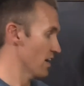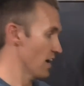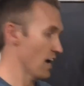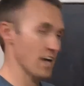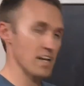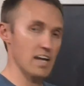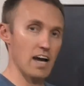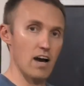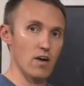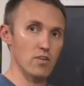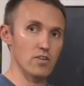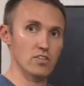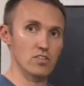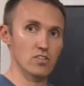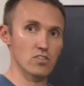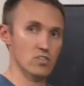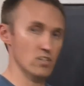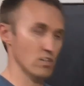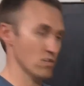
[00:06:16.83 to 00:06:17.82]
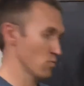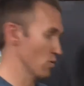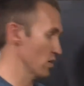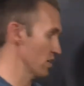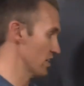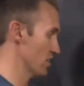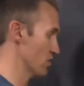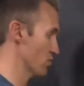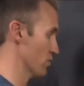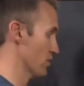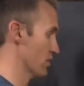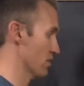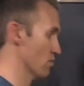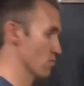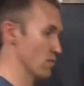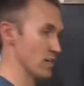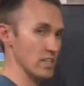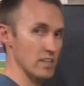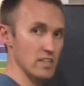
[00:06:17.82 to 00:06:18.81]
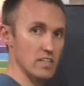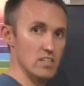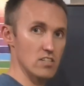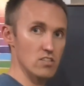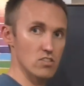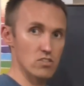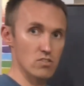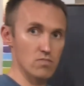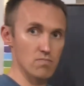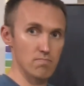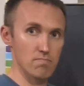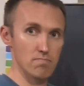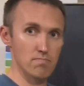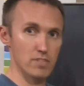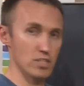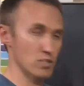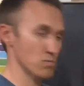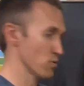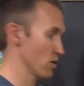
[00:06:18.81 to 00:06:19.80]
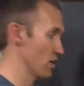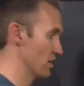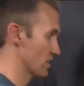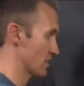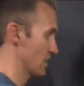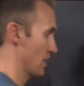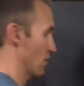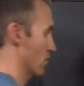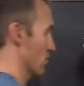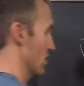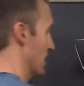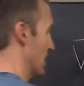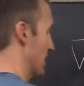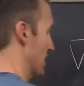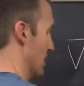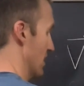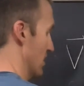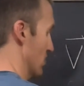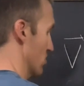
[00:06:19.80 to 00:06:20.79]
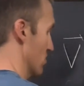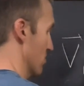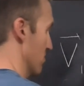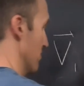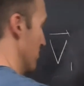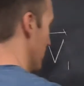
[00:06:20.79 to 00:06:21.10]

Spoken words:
And how this is going to work is we're going to write this product out like this.